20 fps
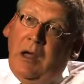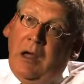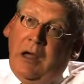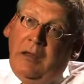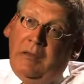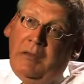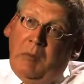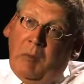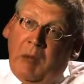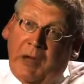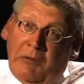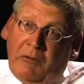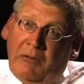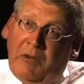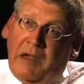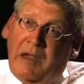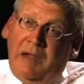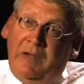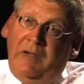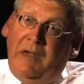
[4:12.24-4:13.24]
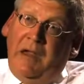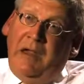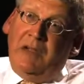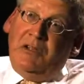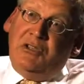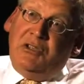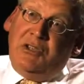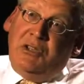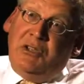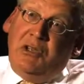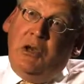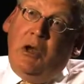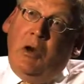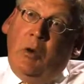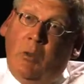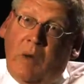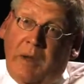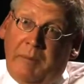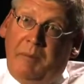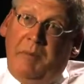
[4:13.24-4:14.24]
either micronization
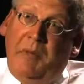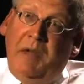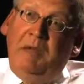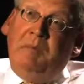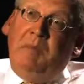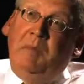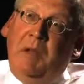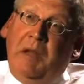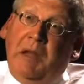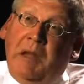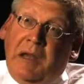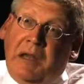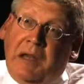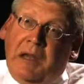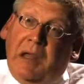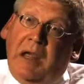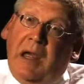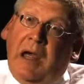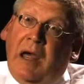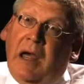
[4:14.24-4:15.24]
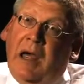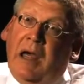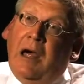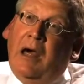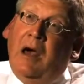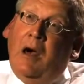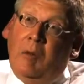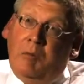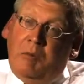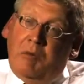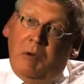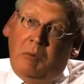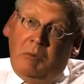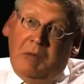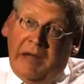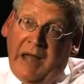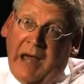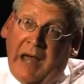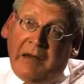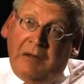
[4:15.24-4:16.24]
or wet bead milling, uh, are
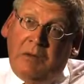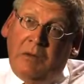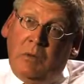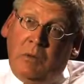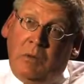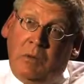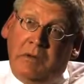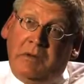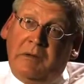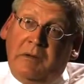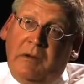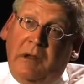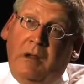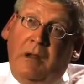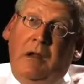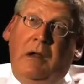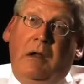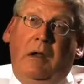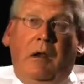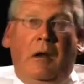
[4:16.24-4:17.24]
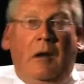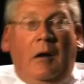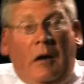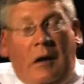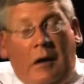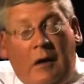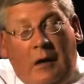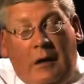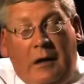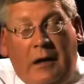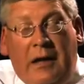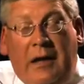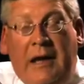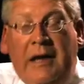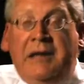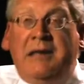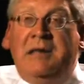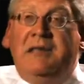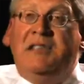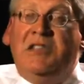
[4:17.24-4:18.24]
probably adequate.
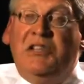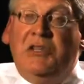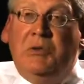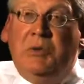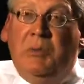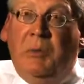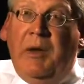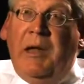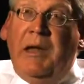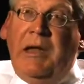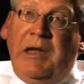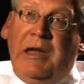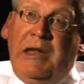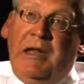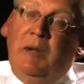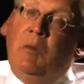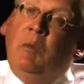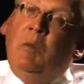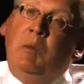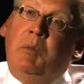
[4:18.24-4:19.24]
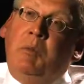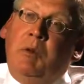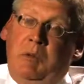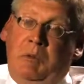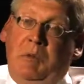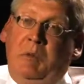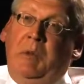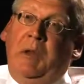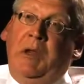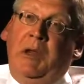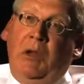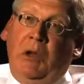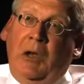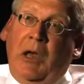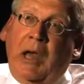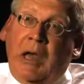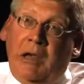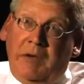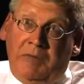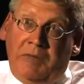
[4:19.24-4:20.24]
In two B, we're probably
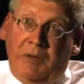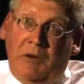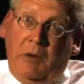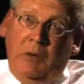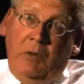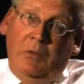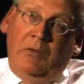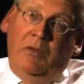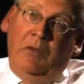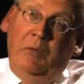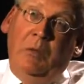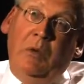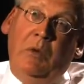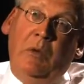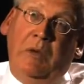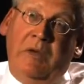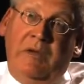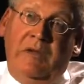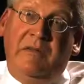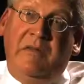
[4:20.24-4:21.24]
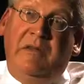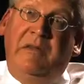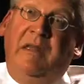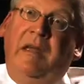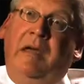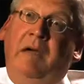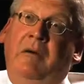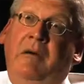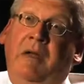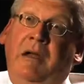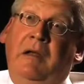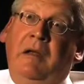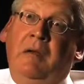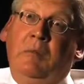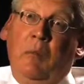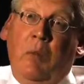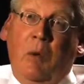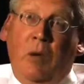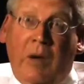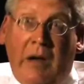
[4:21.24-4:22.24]
going to have to go to more esoteric,
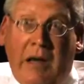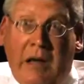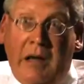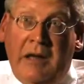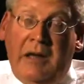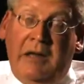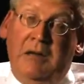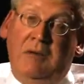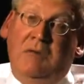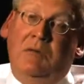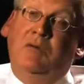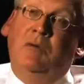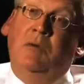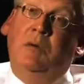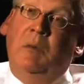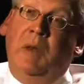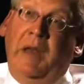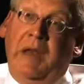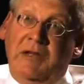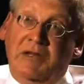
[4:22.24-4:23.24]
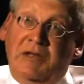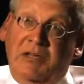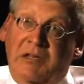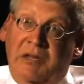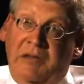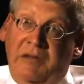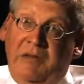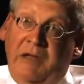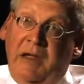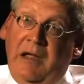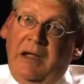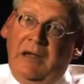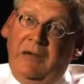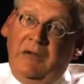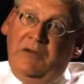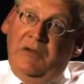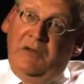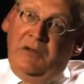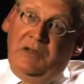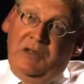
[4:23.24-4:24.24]
more elegant formulation
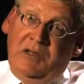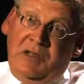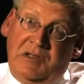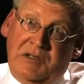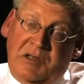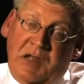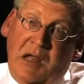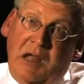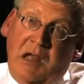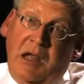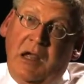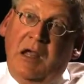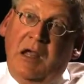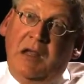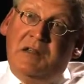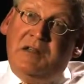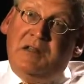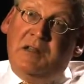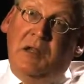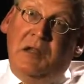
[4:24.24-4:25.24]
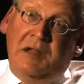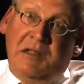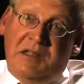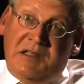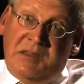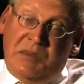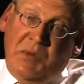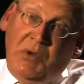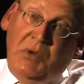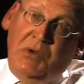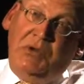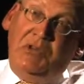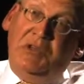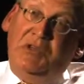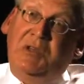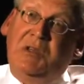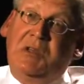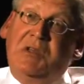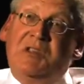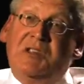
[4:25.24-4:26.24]
designs, such as solid
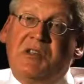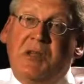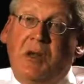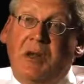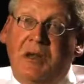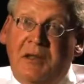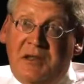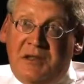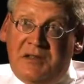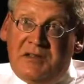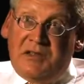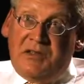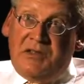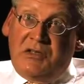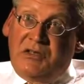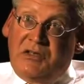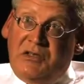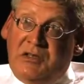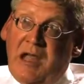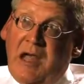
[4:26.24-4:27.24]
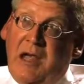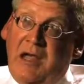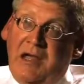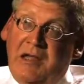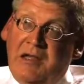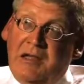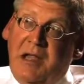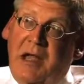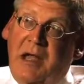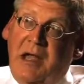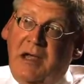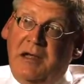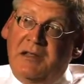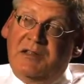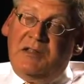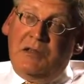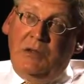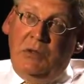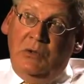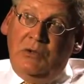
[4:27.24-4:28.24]
dispersions, solid dis uh, uh,
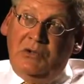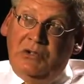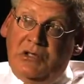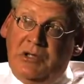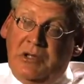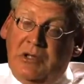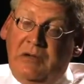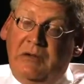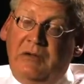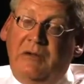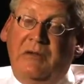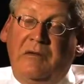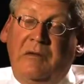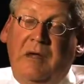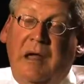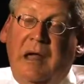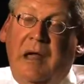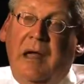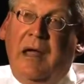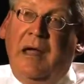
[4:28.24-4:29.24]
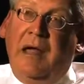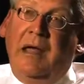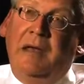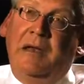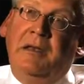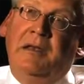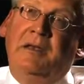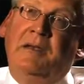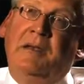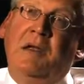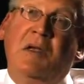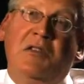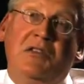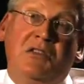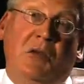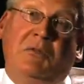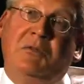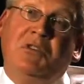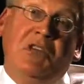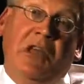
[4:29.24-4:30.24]
solutions, and
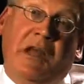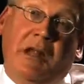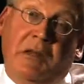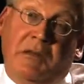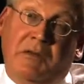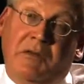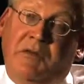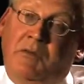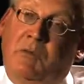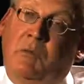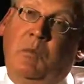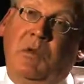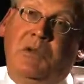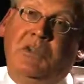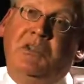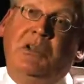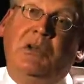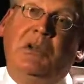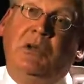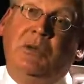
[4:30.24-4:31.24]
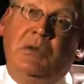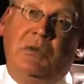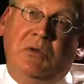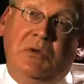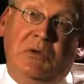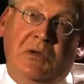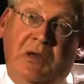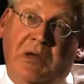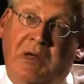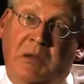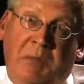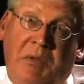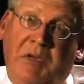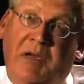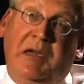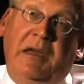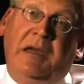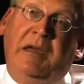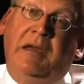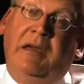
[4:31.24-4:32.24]
soft gels, which include
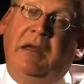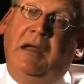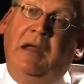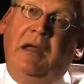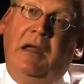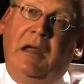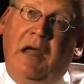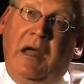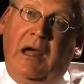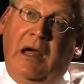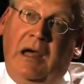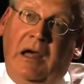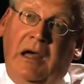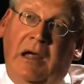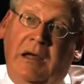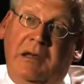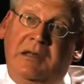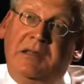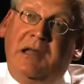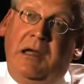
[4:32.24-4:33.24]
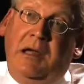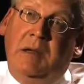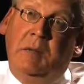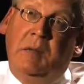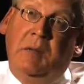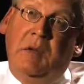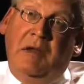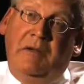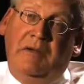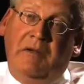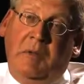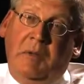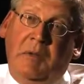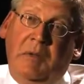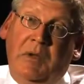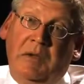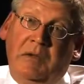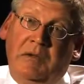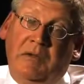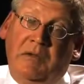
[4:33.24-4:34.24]
lipidic uh, type
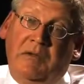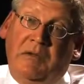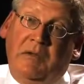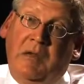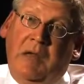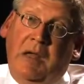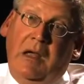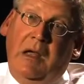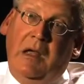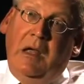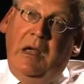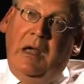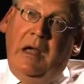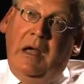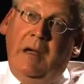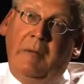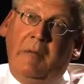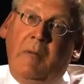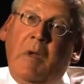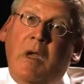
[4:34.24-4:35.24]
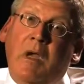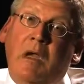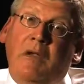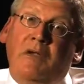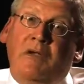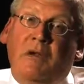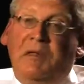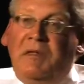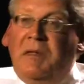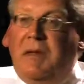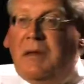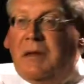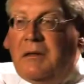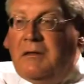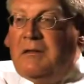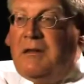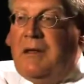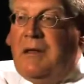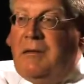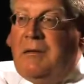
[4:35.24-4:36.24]
excipients. Um, so I think,
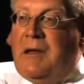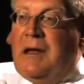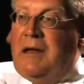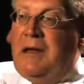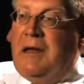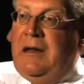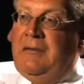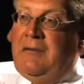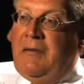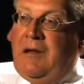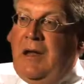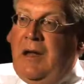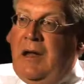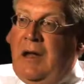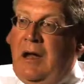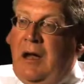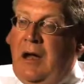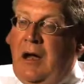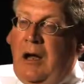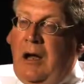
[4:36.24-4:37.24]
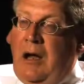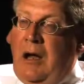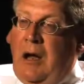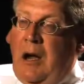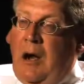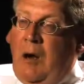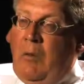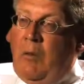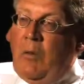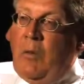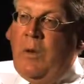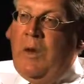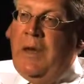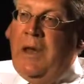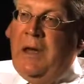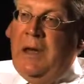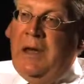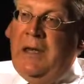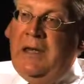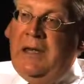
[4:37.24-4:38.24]
think that is a, a, a
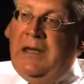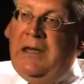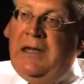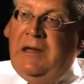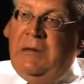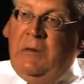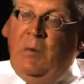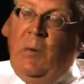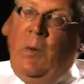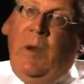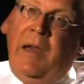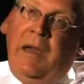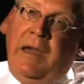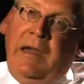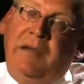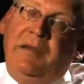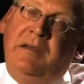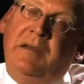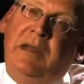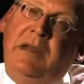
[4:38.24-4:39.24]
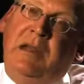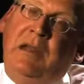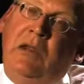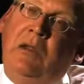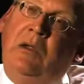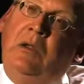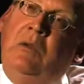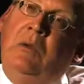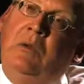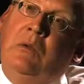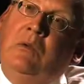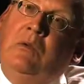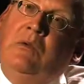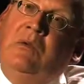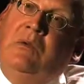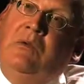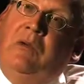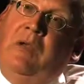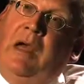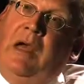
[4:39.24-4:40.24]
really neat way to
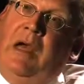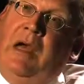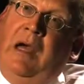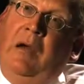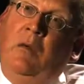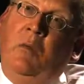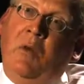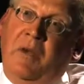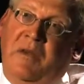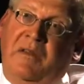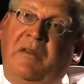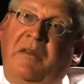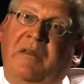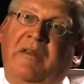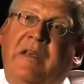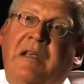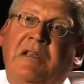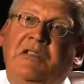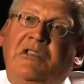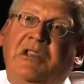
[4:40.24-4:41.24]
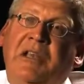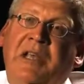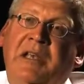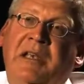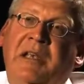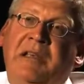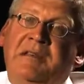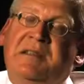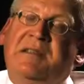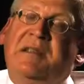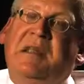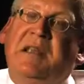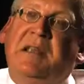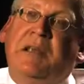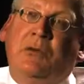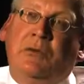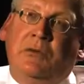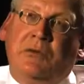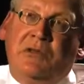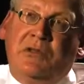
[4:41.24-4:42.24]
use uh, what is essentially an in
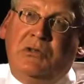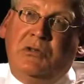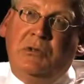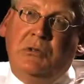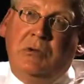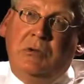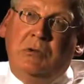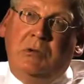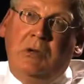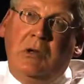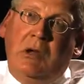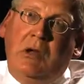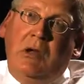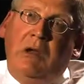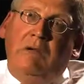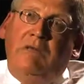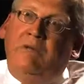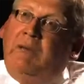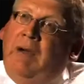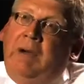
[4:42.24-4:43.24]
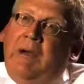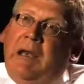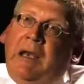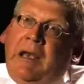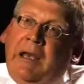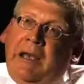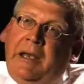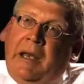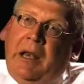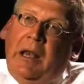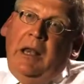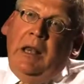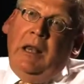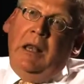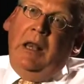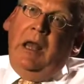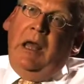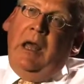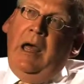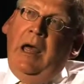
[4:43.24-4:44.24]
silico tool. Very
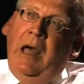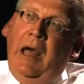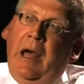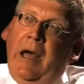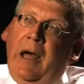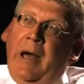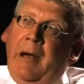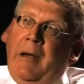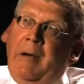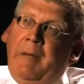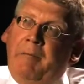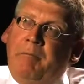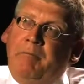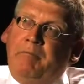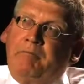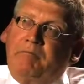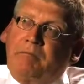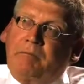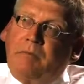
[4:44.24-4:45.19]
little um,